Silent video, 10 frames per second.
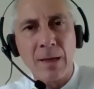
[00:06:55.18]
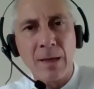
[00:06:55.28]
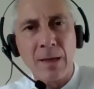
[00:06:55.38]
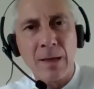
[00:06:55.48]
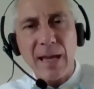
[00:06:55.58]

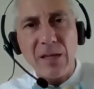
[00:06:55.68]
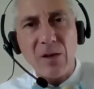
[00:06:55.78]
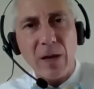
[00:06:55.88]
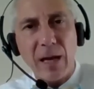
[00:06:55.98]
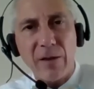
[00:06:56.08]
And then
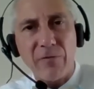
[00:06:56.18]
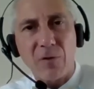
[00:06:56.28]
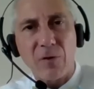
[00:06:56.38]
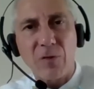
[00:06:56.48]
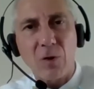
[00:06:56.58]
you have,
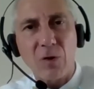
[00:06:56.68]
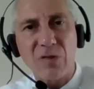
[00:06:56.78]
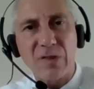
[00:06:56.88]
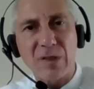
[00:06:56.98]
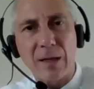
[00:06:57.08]
of
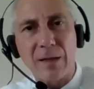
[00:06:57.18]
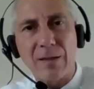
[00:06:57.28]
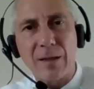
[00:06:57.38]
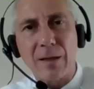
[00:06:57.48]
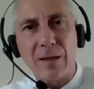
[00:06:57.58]
course,
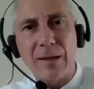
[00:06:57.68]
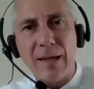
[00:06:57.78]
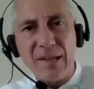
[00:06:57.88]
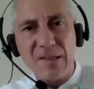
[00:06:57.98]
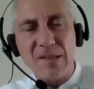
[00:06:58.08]
the
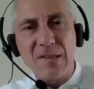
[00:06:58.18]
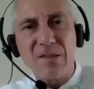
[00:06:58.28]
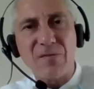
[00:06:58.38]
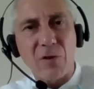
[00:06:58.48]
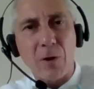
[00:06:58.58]
lessons
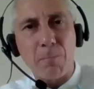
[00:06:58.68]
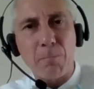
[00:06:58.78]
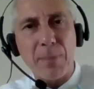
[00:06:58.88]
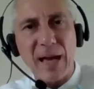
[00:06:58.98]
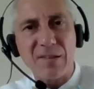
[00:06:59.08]
from
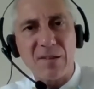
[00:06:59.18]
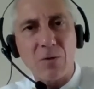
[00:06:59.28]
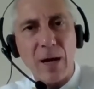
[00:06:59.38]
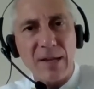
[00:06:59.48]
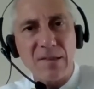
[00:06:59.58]
past
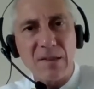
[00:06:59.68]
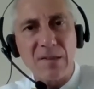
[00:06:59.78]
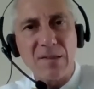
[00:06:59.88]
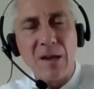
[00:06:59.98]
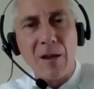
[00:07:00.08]

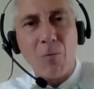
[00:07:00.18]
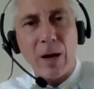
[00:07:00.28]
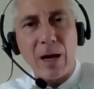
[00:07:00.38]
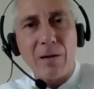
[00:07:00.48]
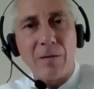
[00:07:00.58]
crises
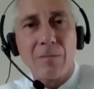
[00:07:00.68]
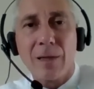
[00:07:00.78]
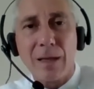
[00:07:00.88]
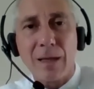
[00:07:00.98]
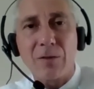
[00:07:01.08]
where,
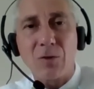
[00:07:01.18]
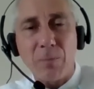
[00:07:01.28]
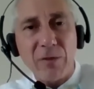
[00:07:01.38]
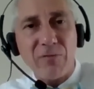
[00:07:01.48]
to be